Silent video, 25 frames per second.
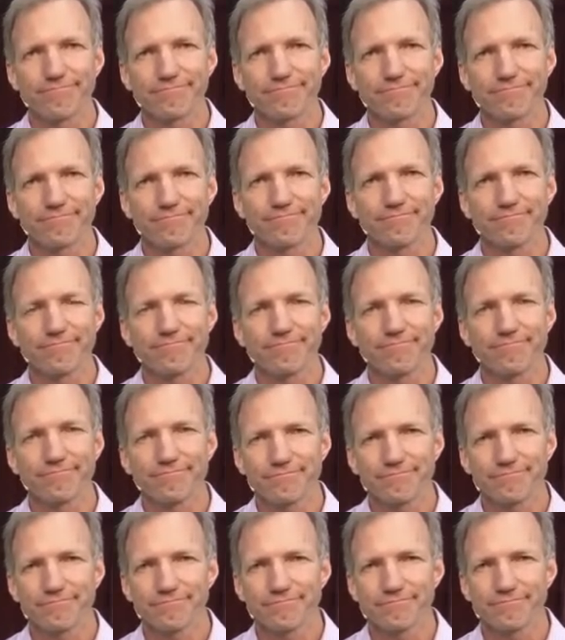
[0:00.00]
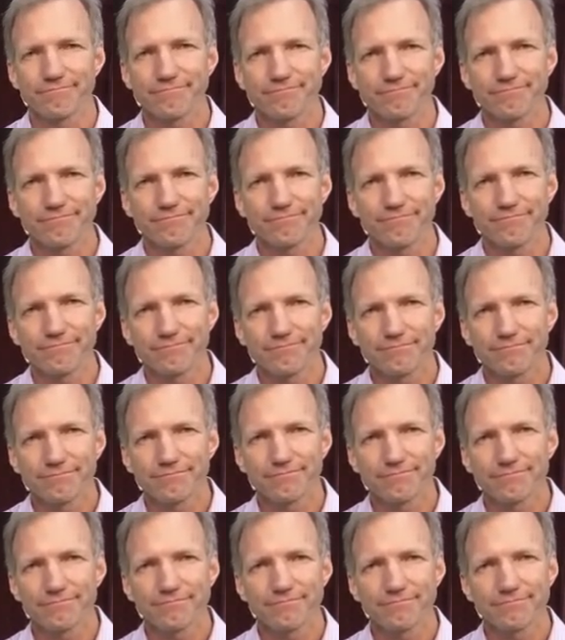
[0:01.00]

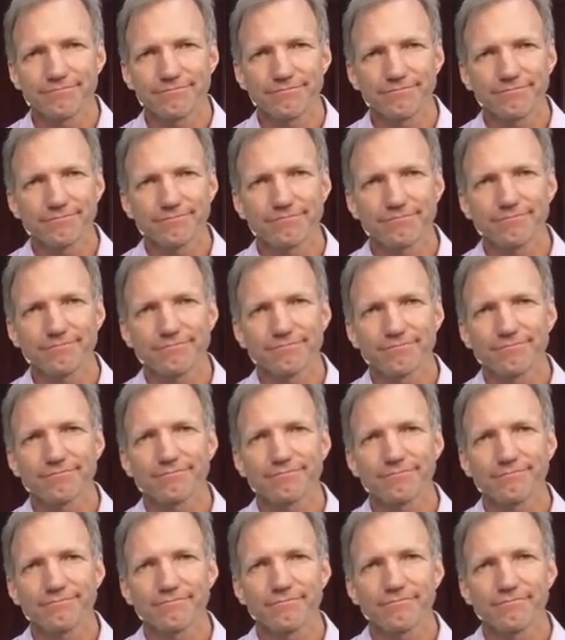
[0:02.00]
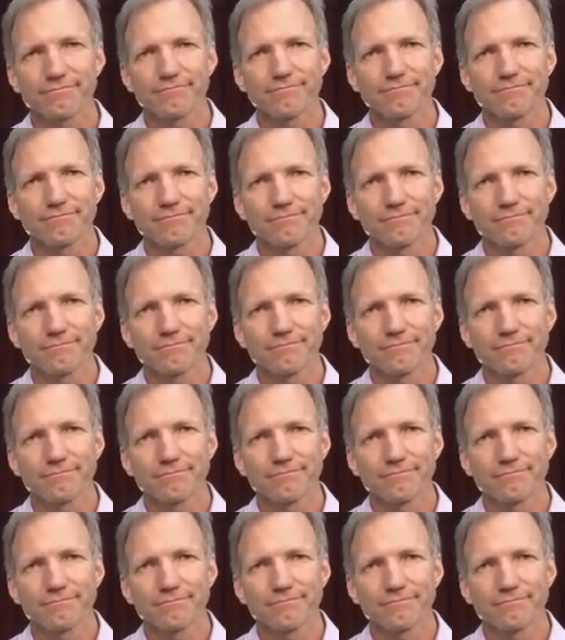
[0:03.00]
The person shown says nothing.